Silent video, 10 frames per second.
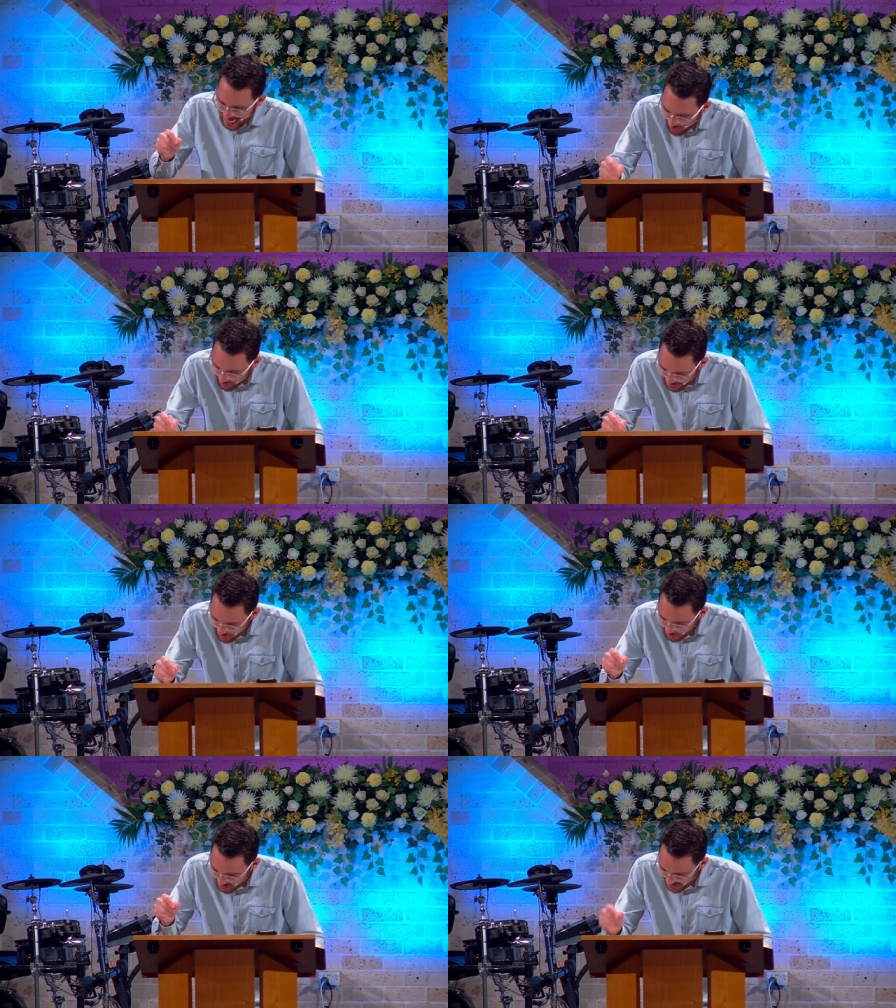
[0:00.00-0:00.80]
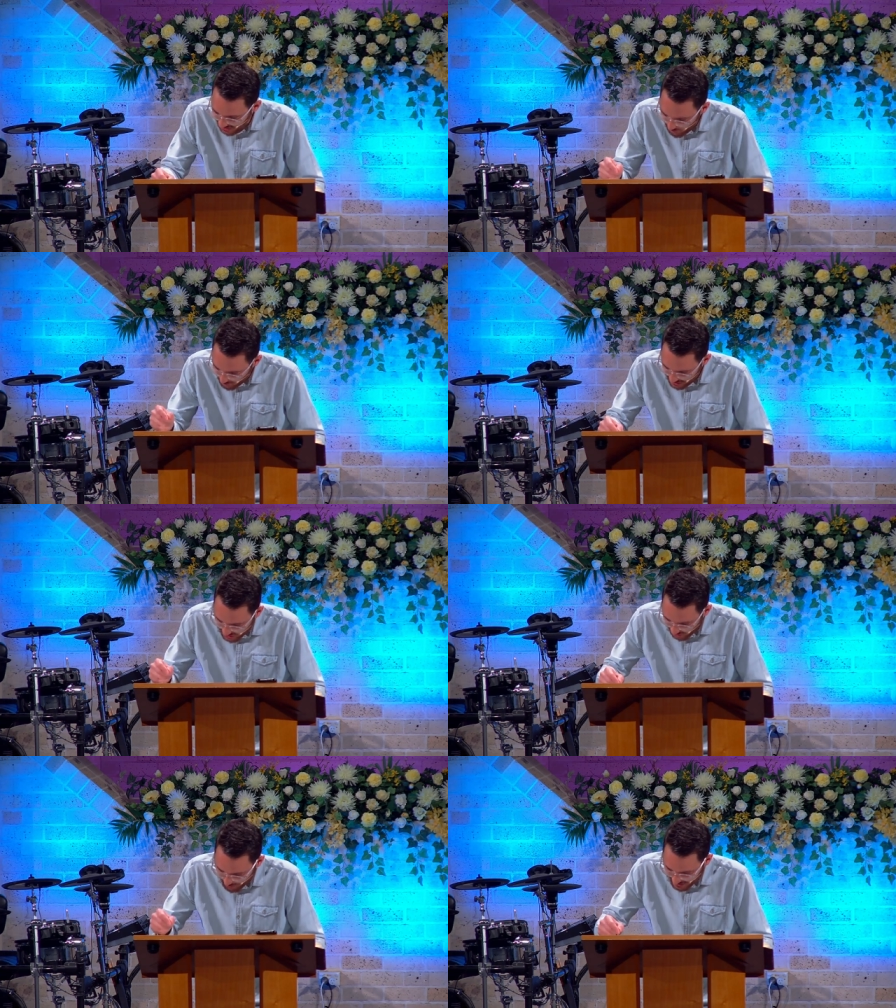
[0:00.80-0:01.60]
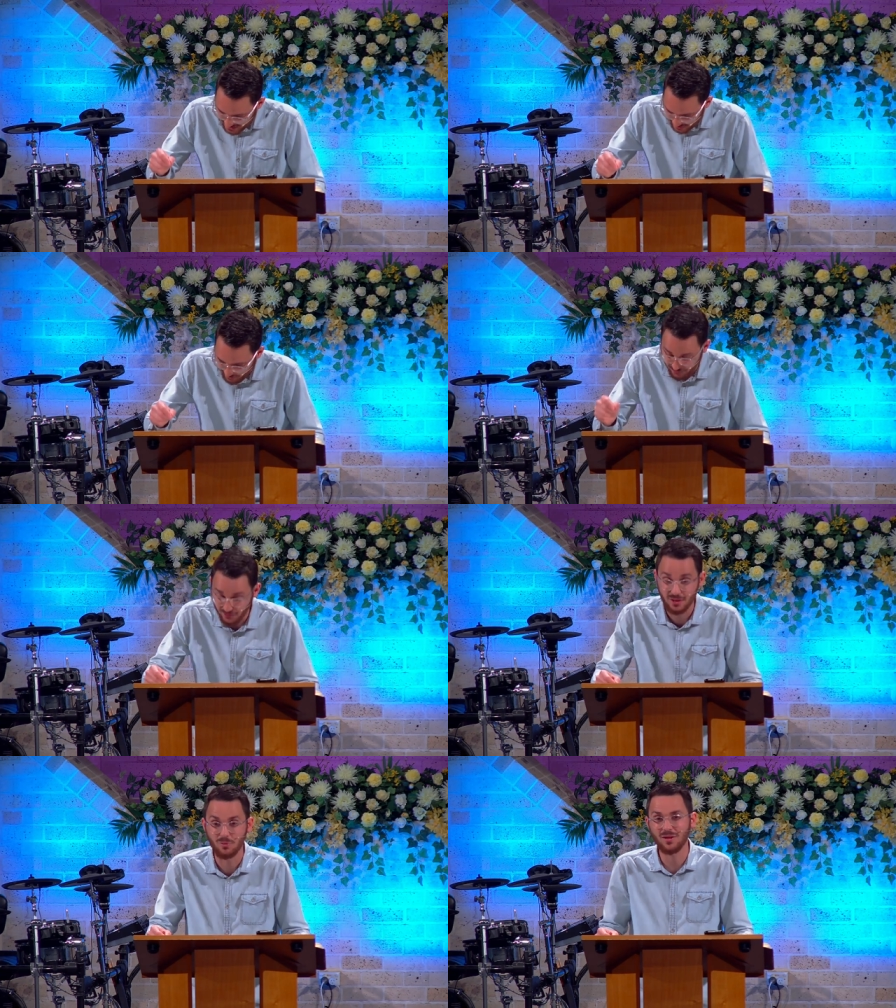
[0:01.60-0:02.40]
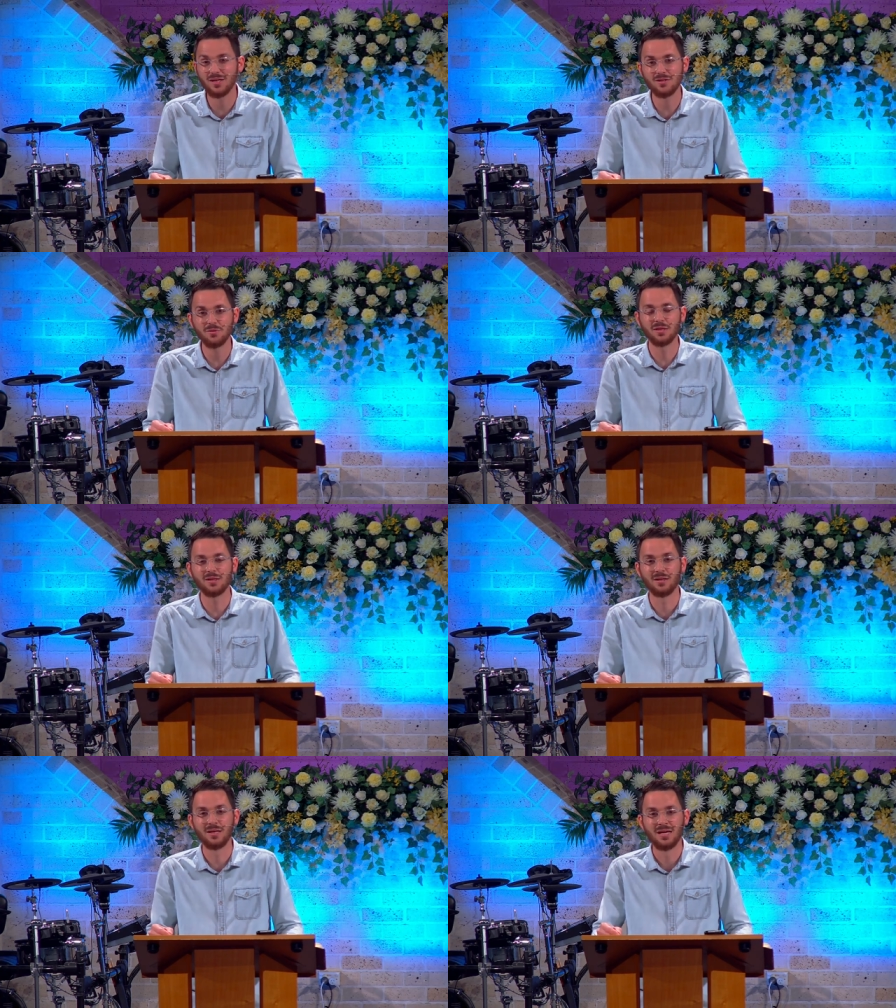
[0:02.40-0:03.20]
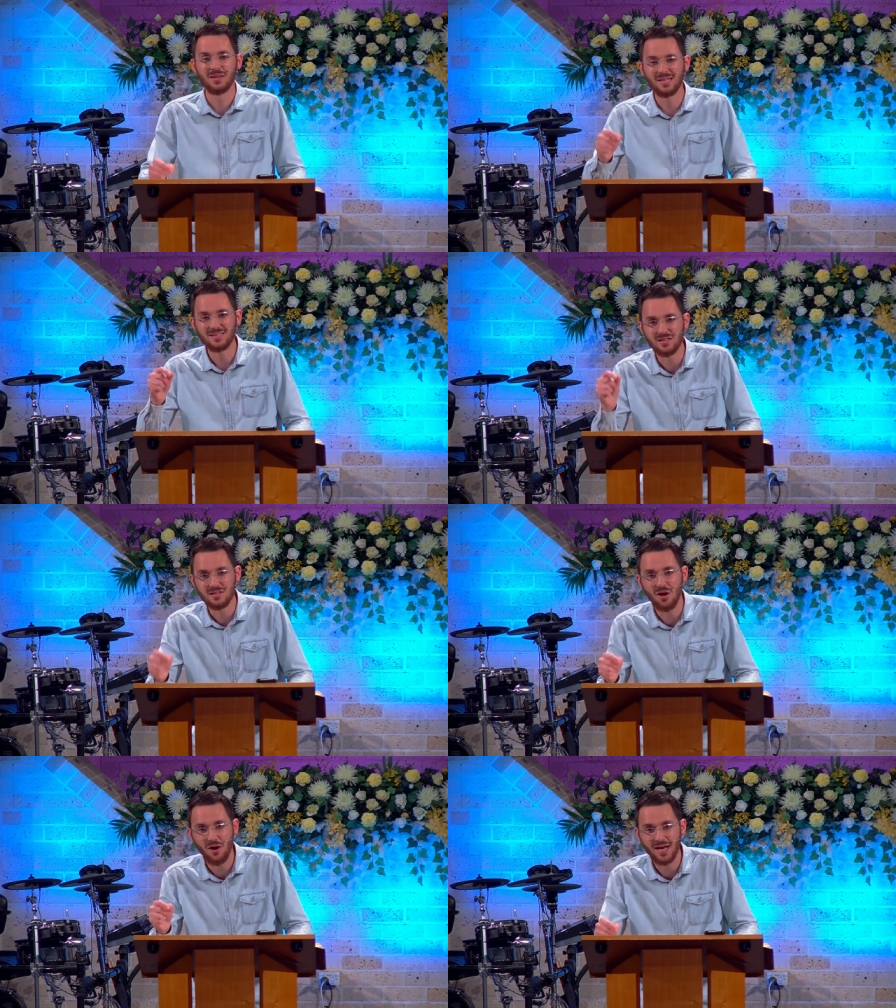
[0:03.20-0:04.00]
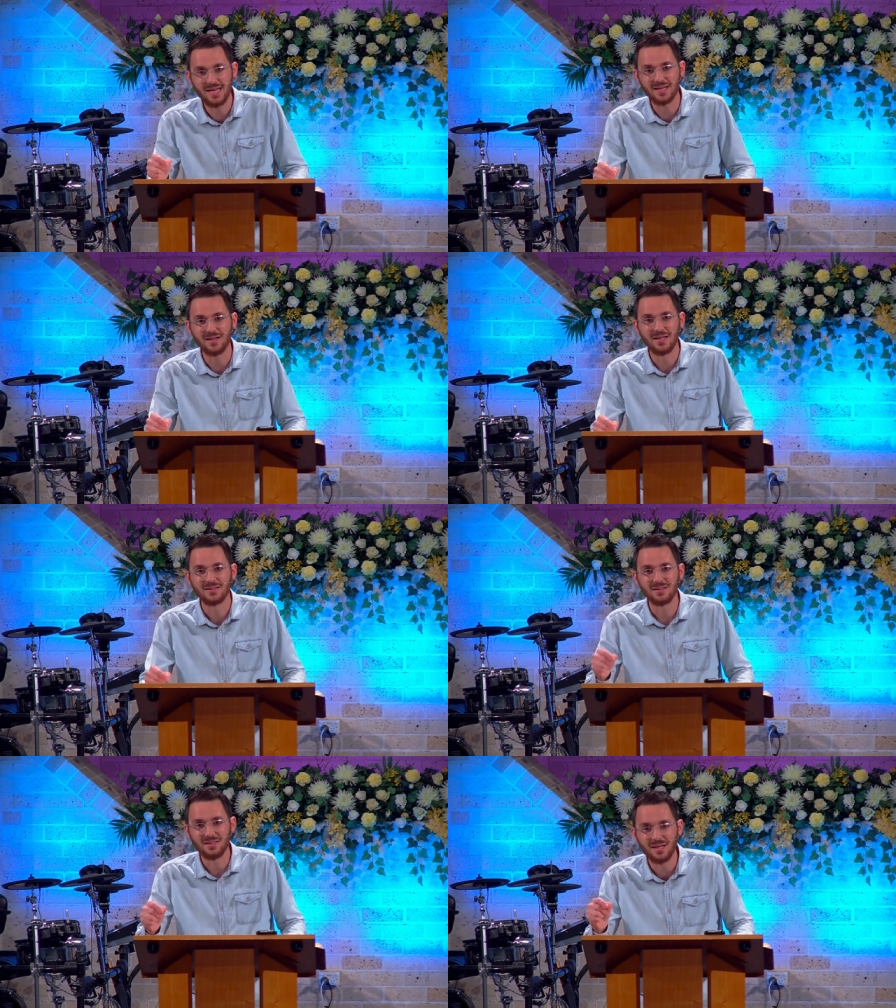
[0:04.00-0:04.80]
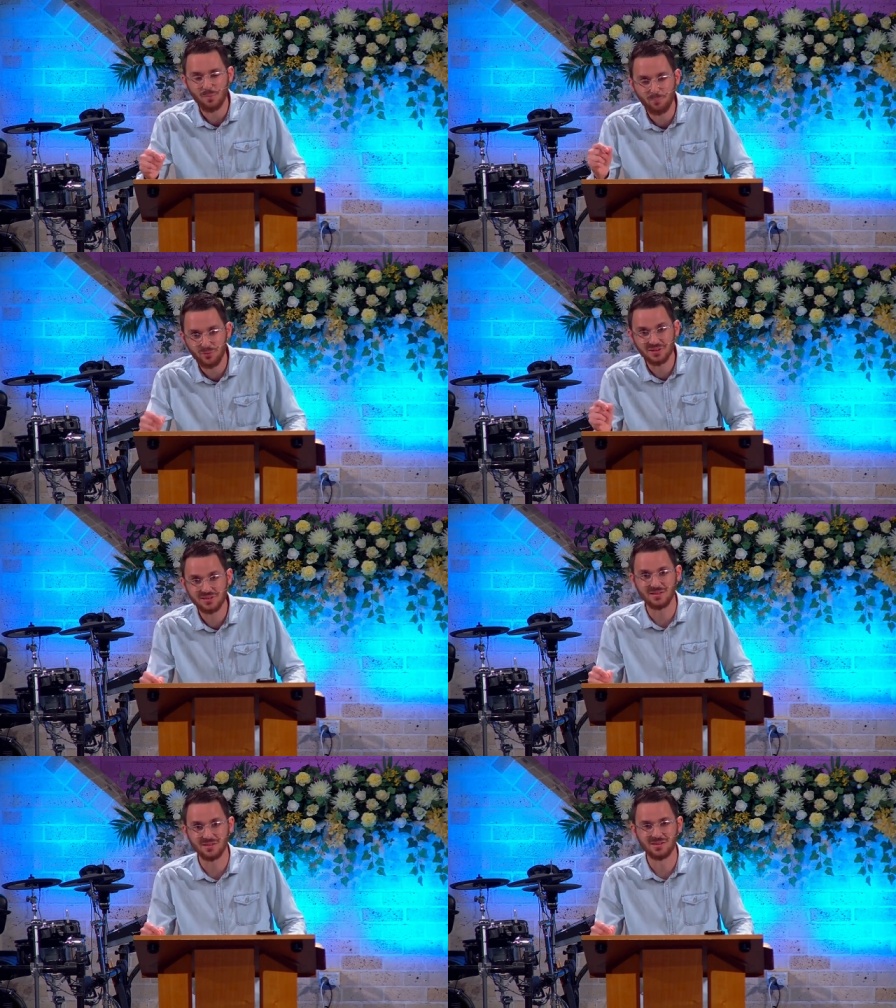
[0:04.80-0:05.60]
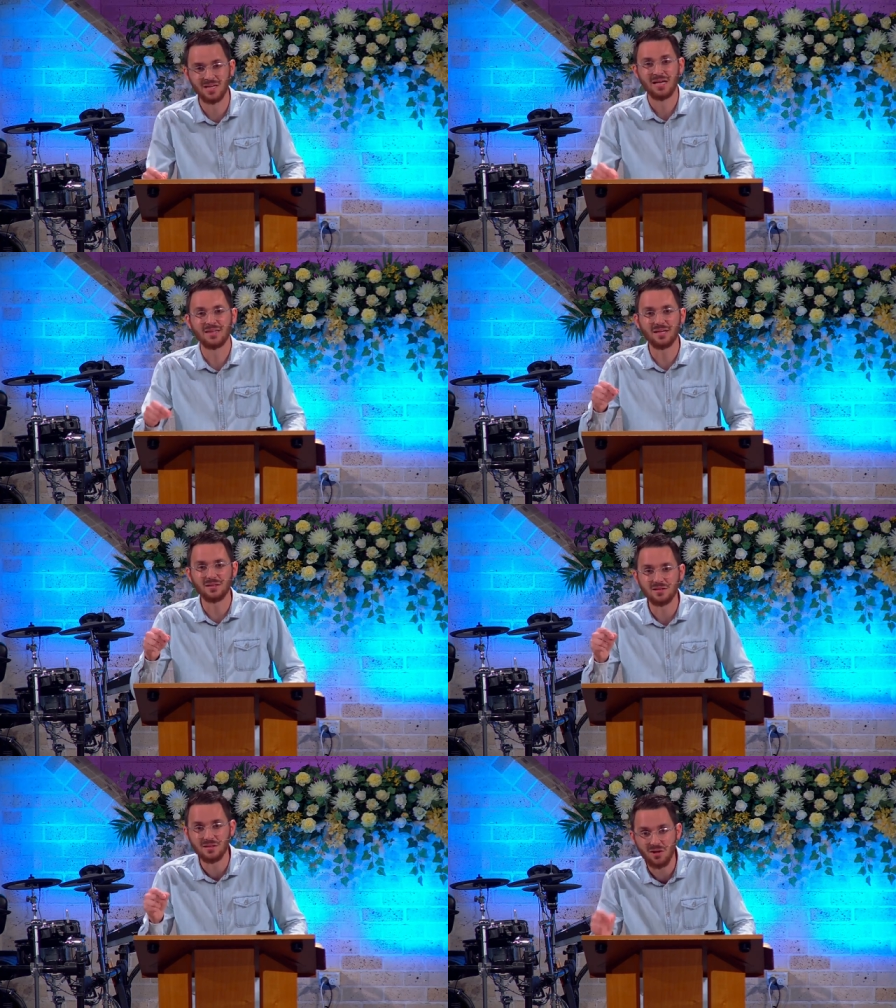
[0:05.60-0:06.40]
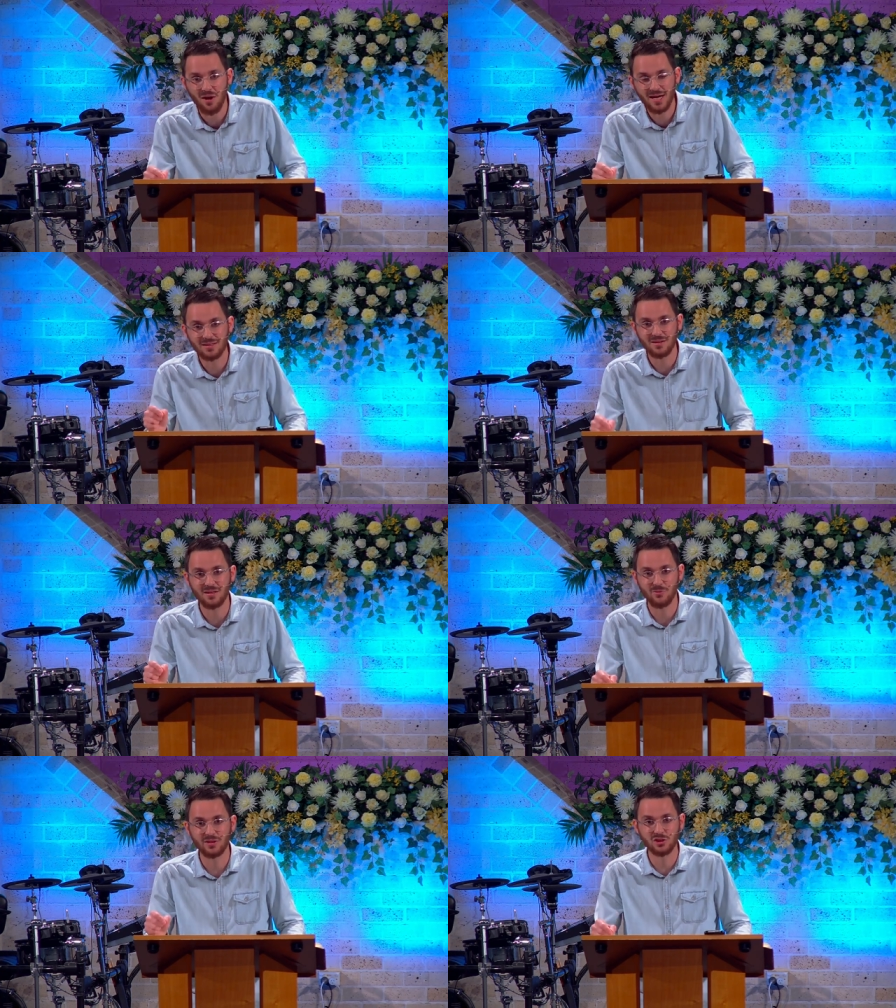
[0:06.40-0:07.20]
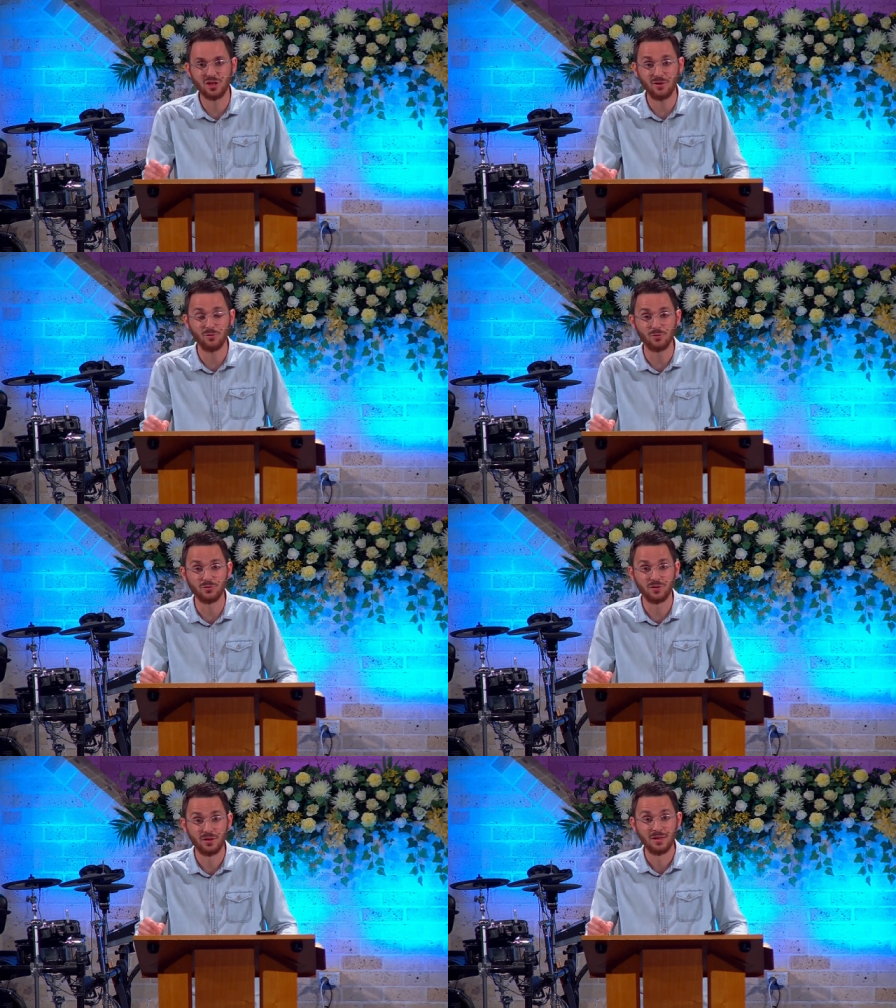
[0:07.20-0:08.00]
How can you say we shall be set free? What are they doing? They're denying that they are prisoners, they're denying that they're in shackles.